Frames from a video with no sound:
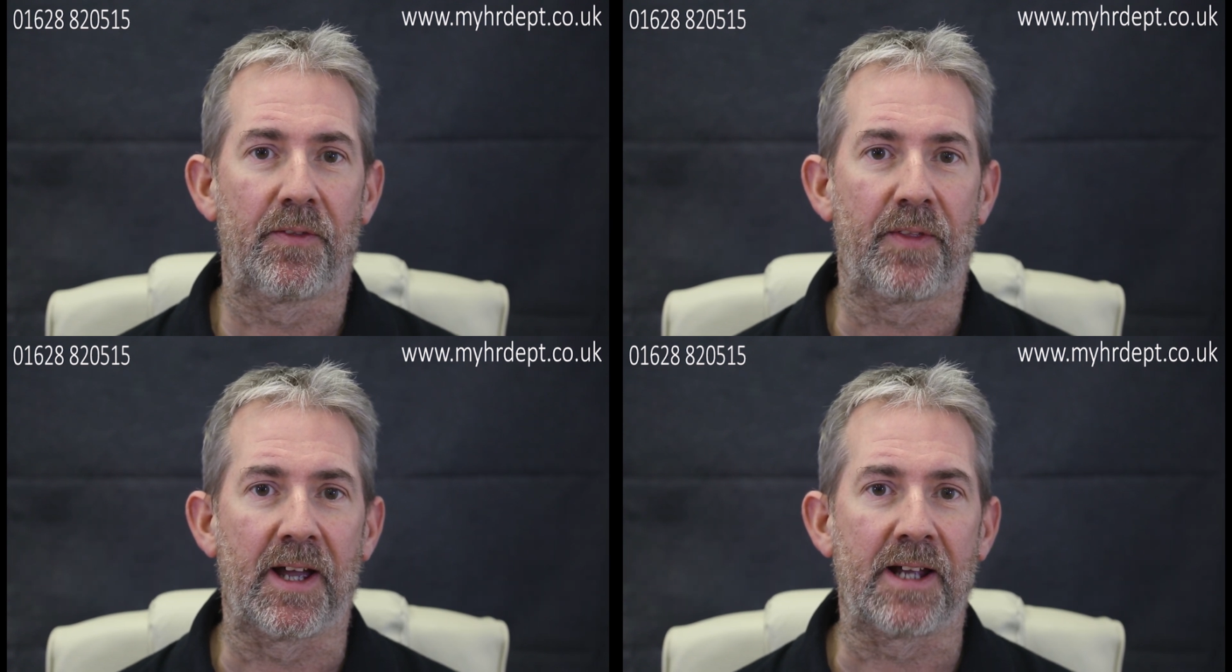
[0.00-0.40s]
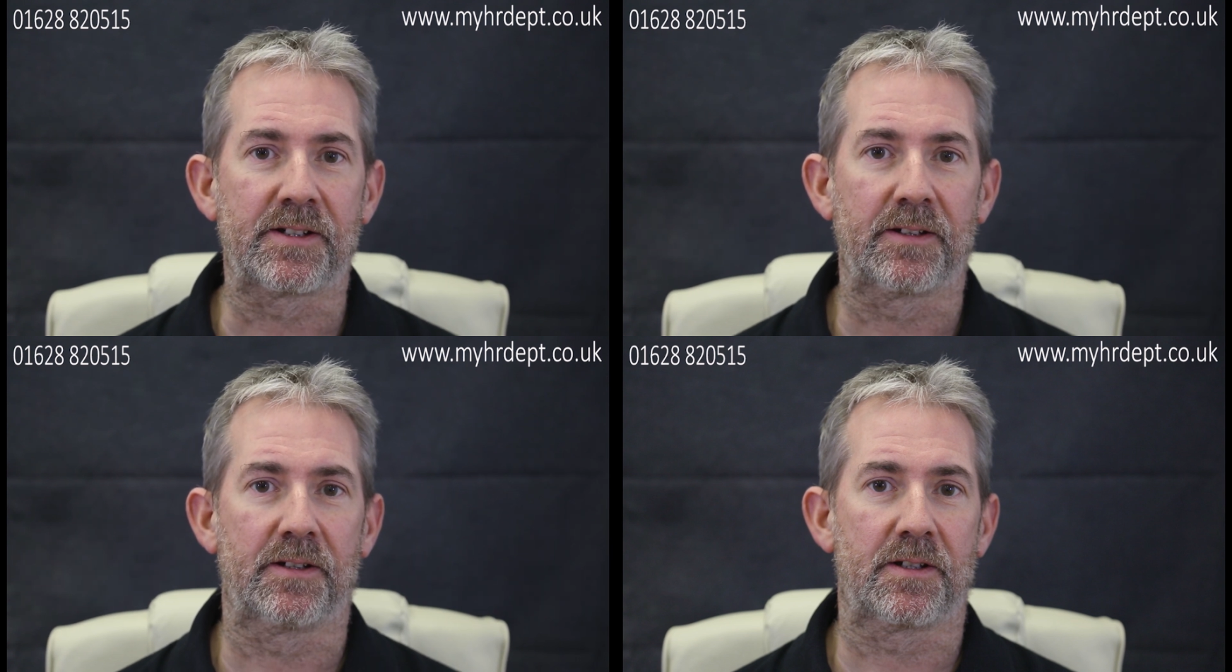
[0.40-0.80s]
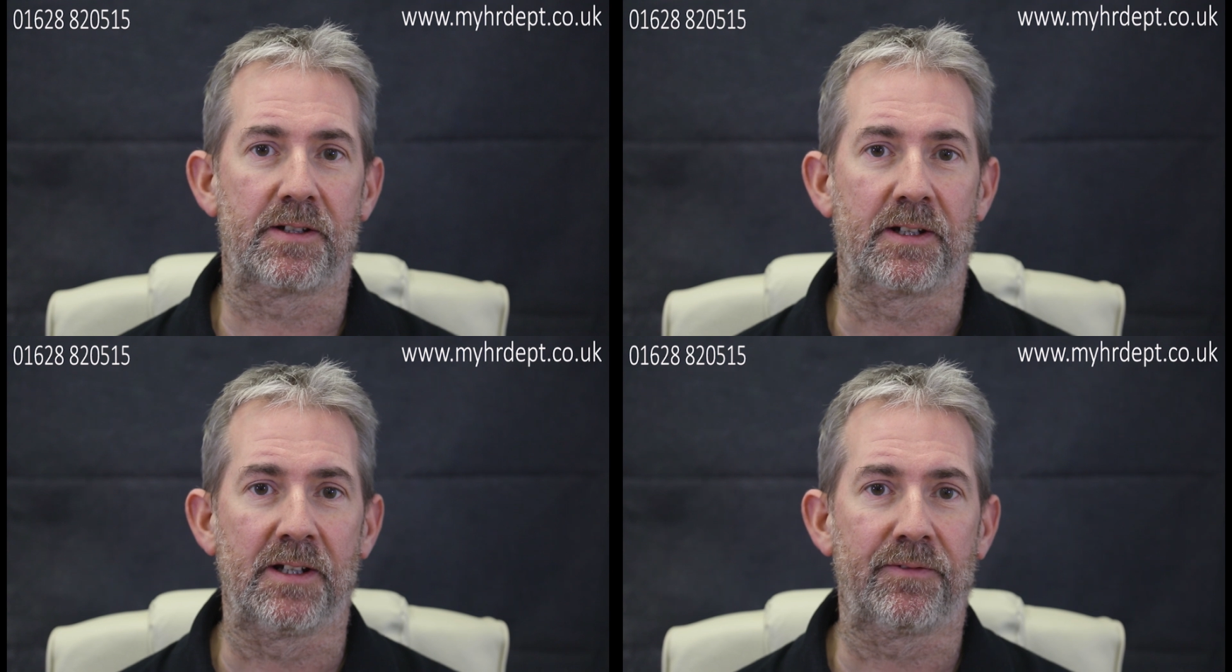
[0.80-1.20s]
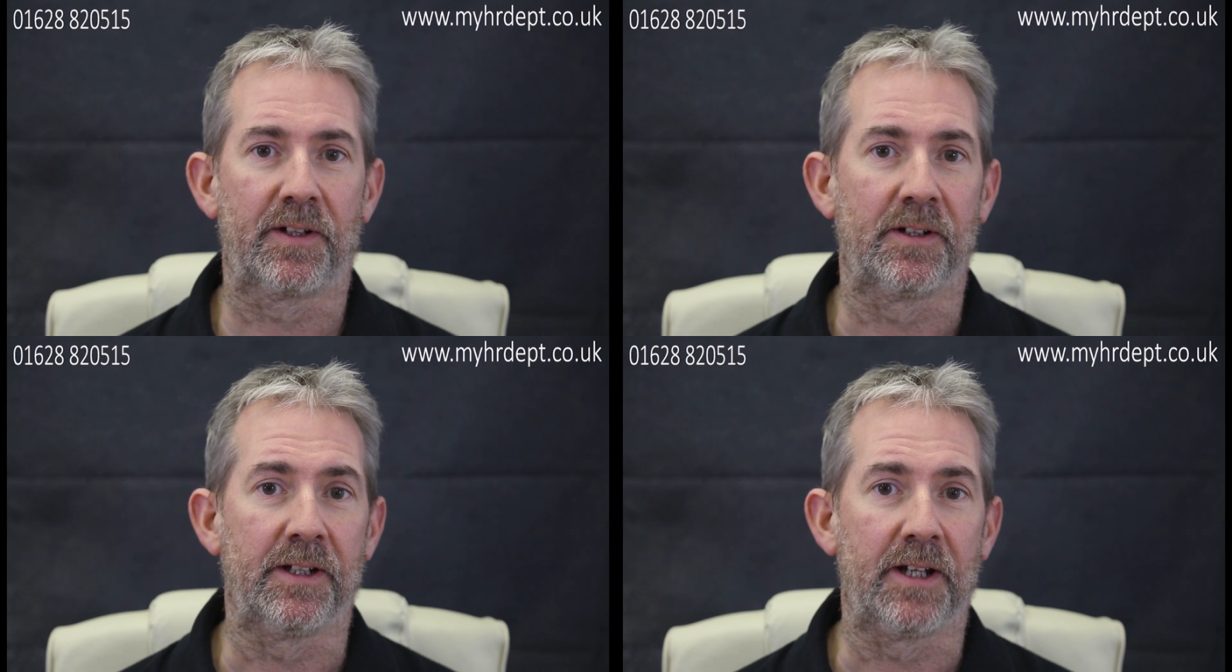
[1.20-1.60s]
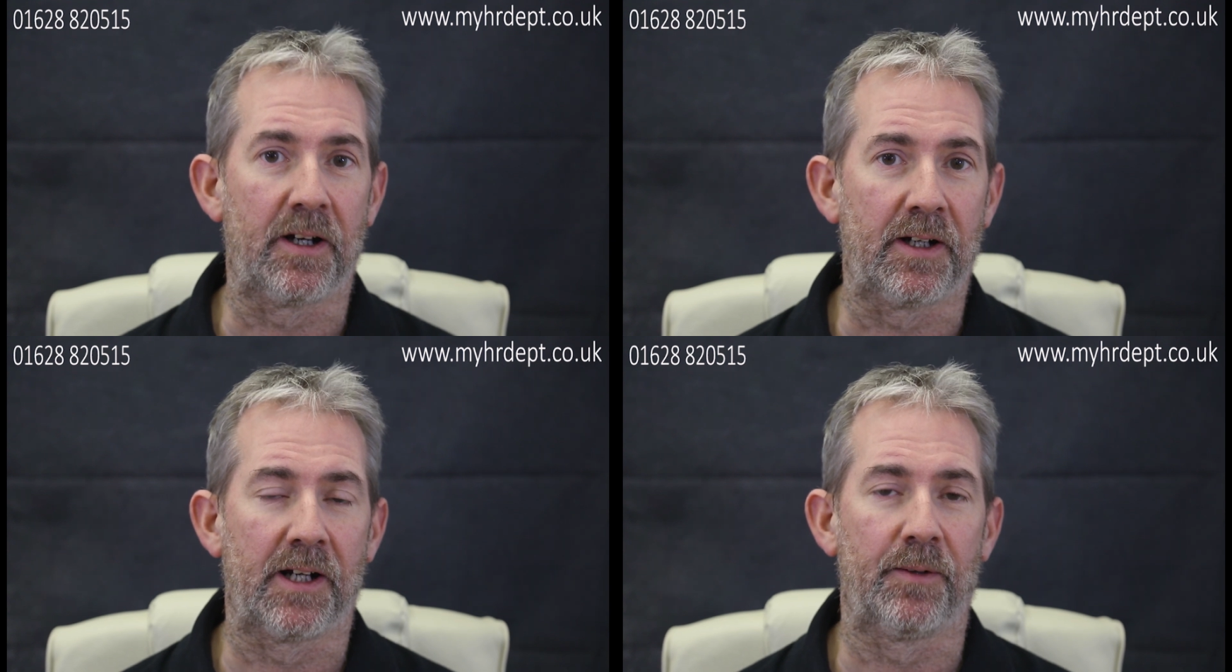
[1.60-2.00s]
that significantly
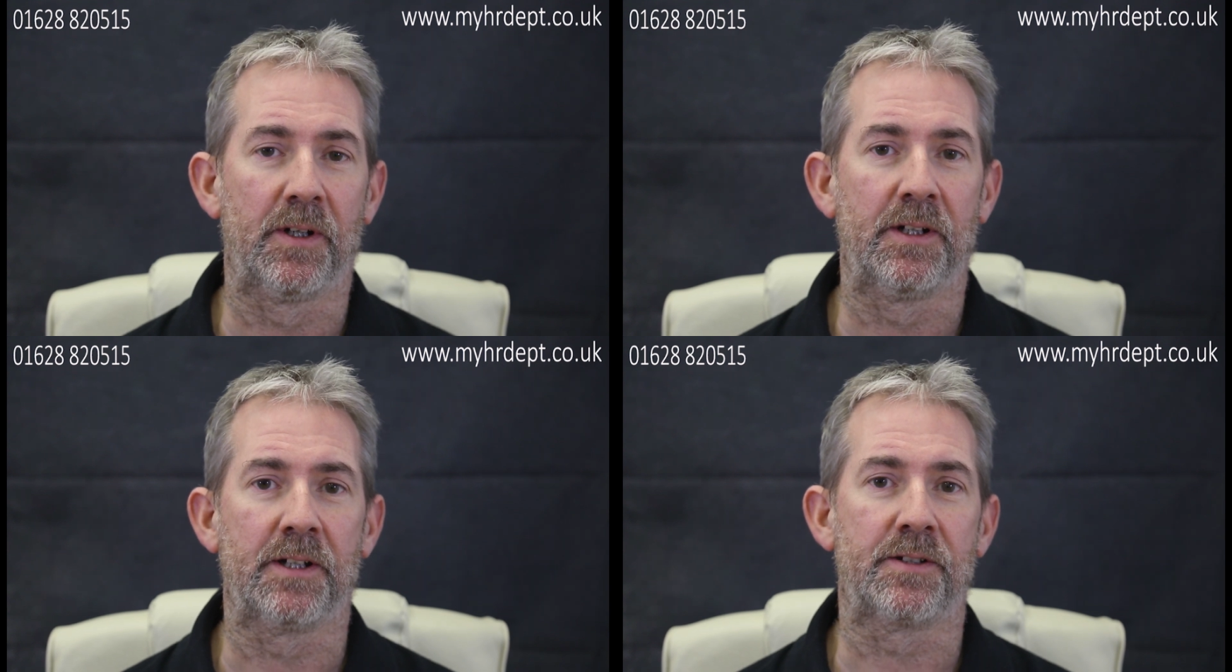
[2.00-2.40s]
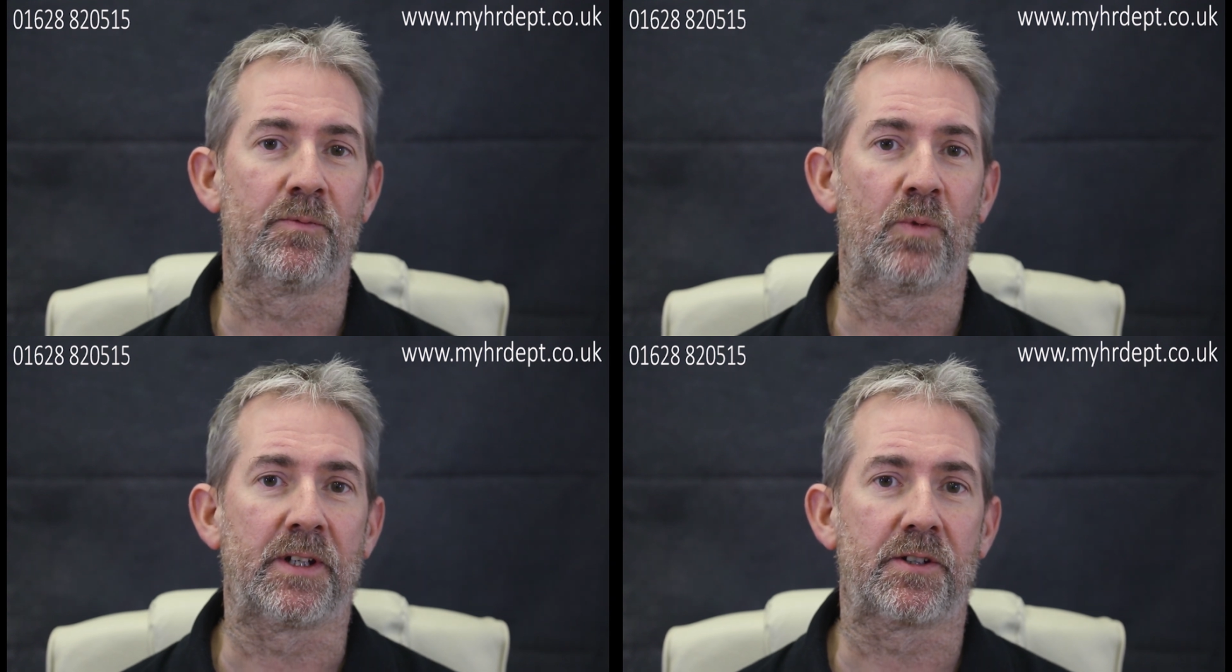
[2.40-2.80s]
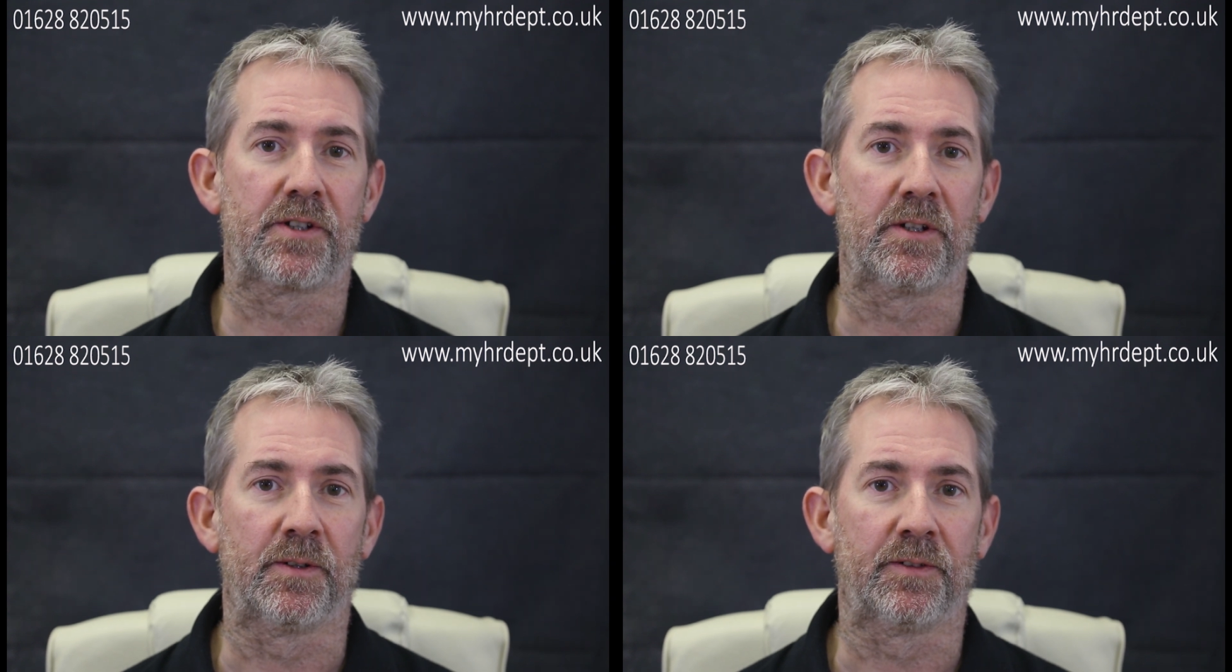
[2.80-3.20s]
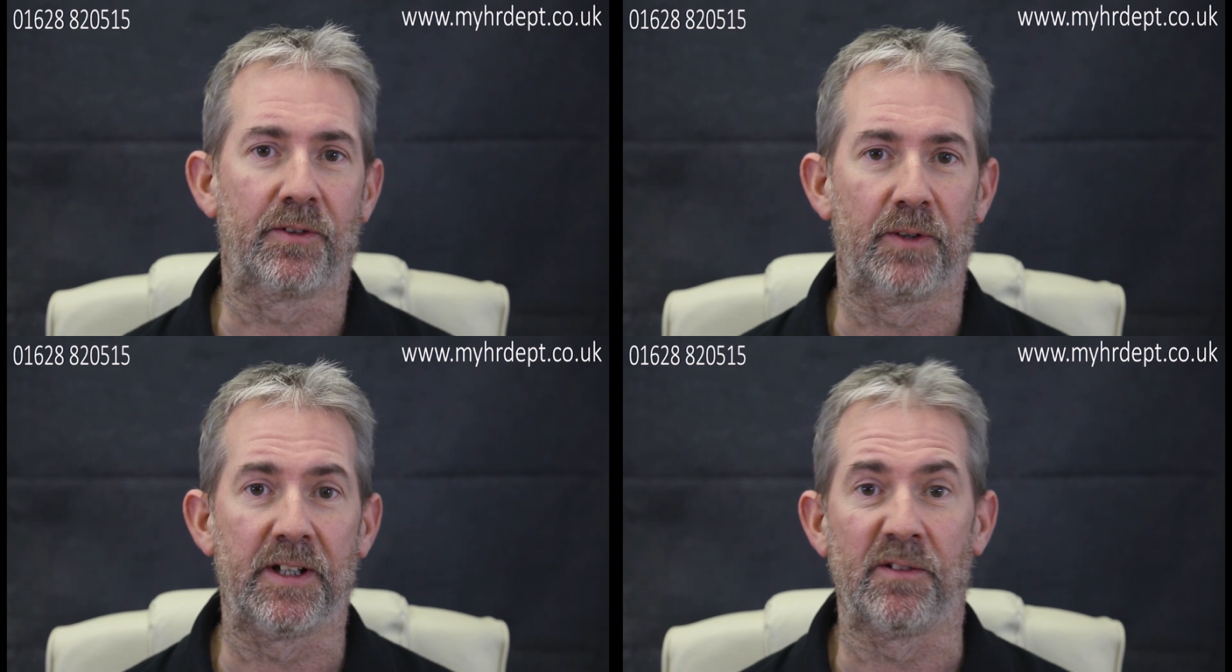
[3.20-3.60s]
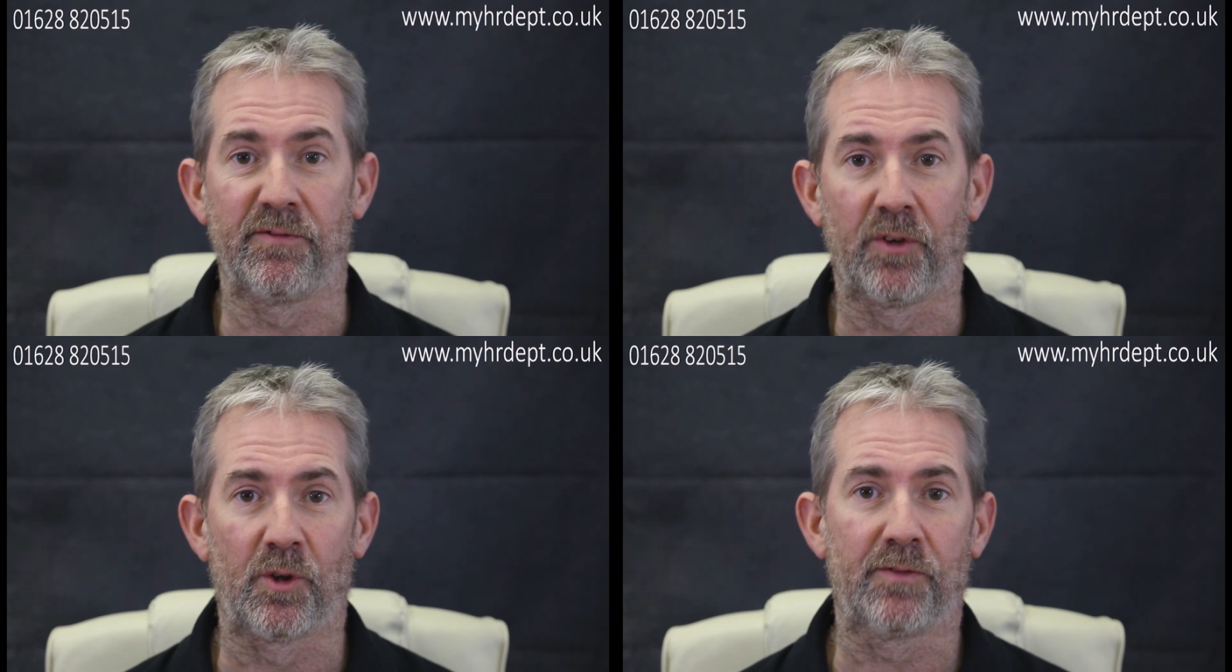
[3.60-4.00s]
higher earnings in weeks 2 and 3 and
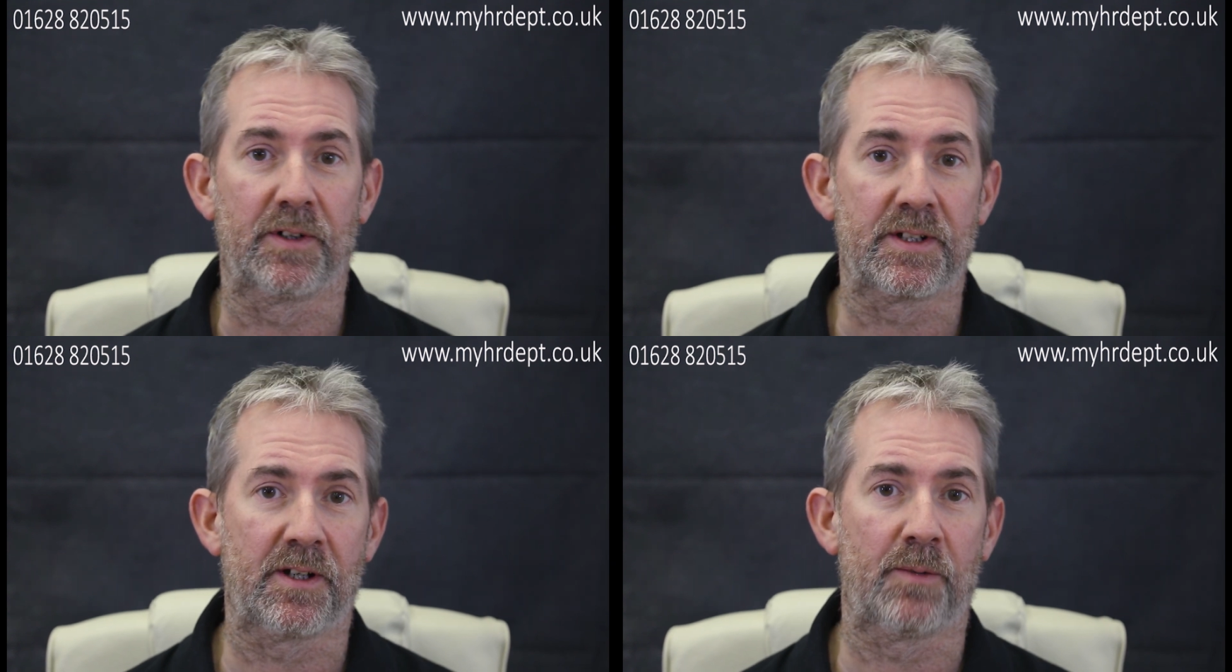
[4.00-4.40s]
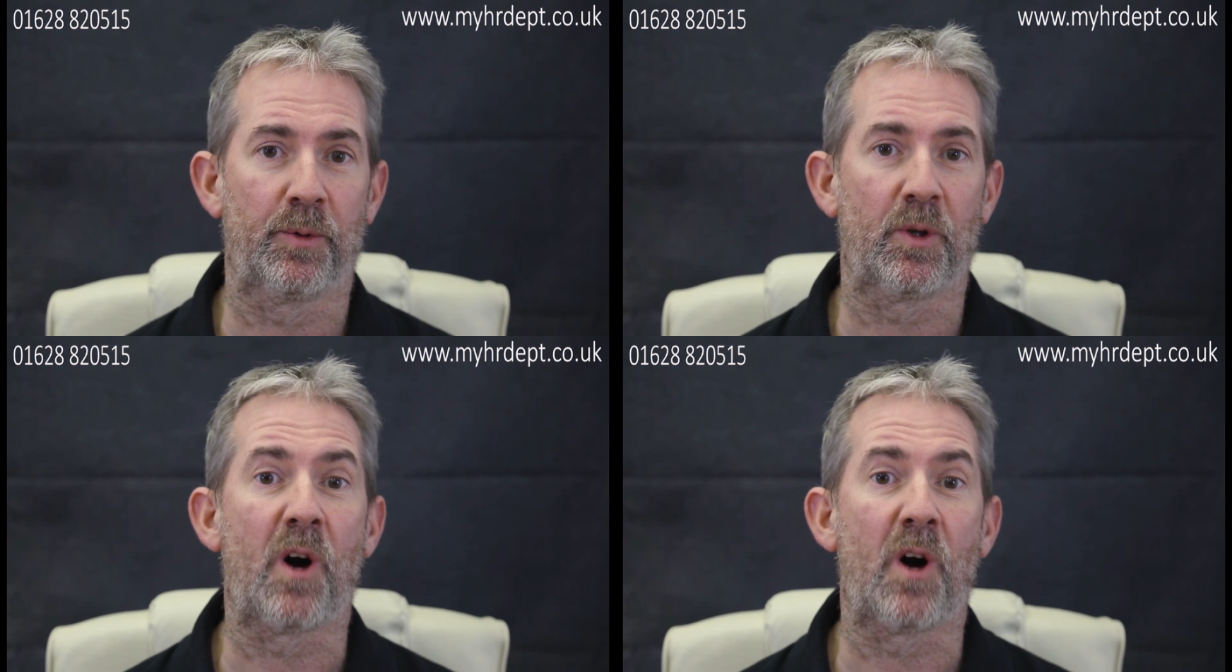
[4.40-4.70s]
4, for example,